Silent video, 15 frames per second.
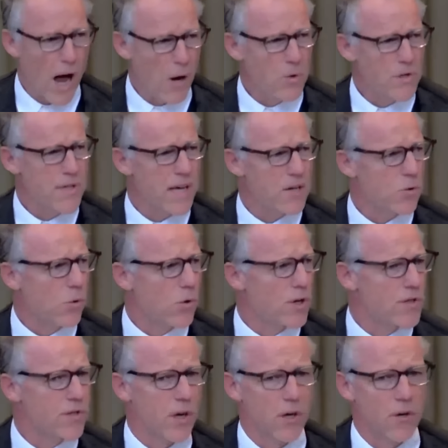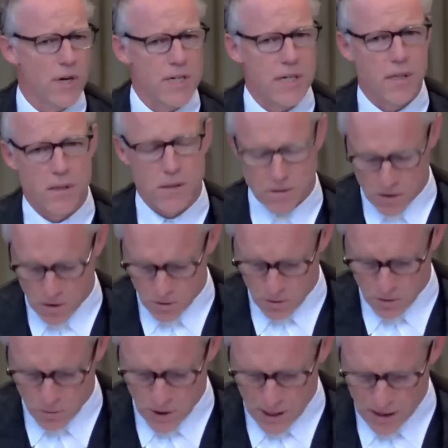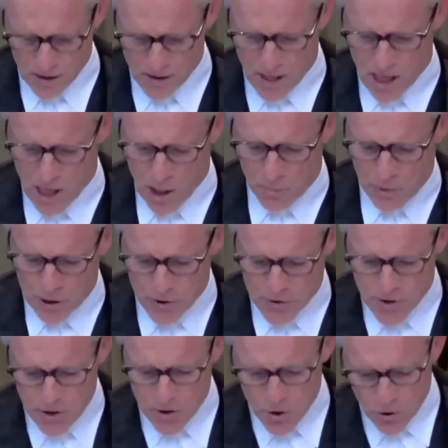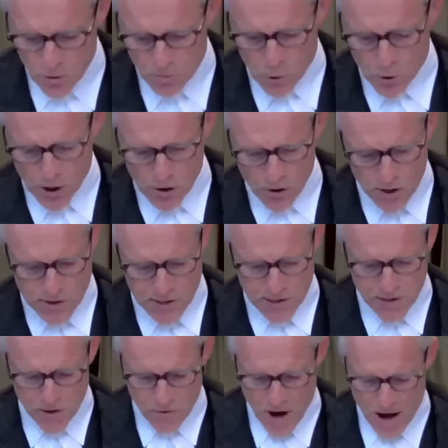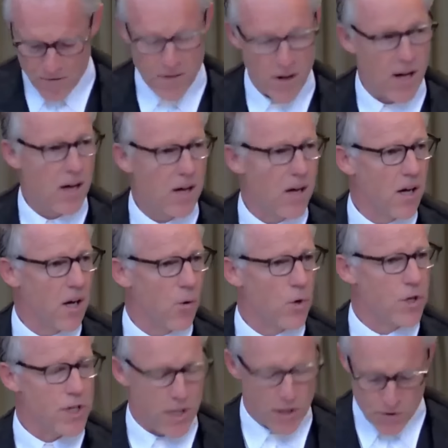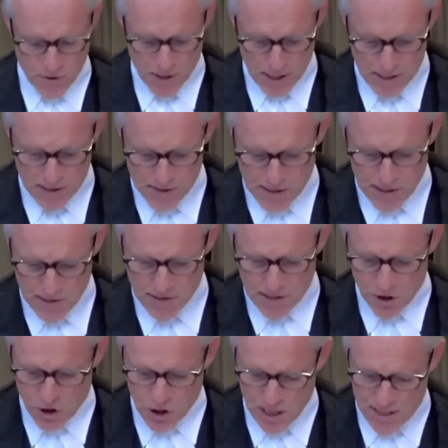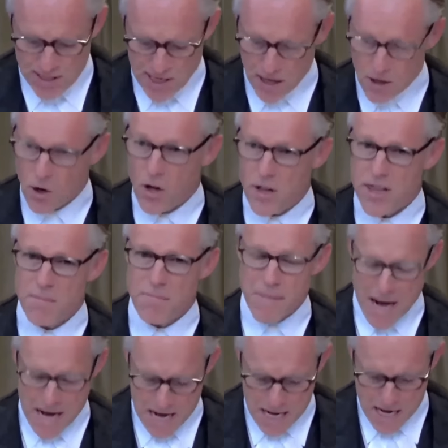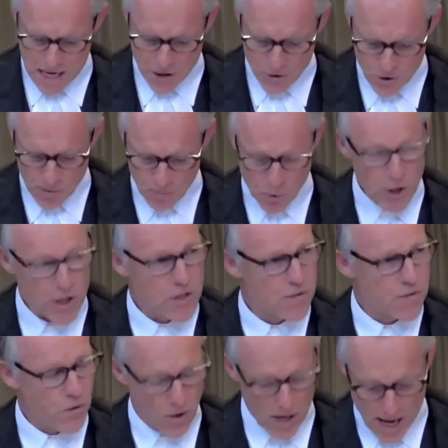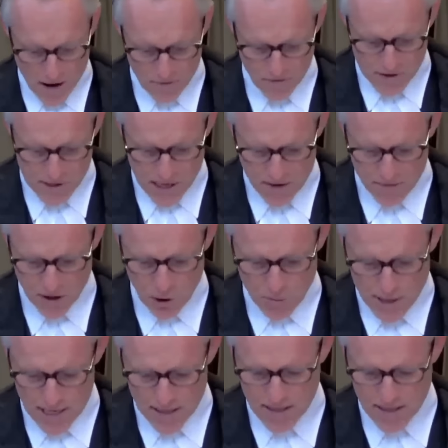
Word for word: Why was that order so critical? Well, because the two border crossings in Rafah, which Israel has seized and shut down, are the main entry points for life saving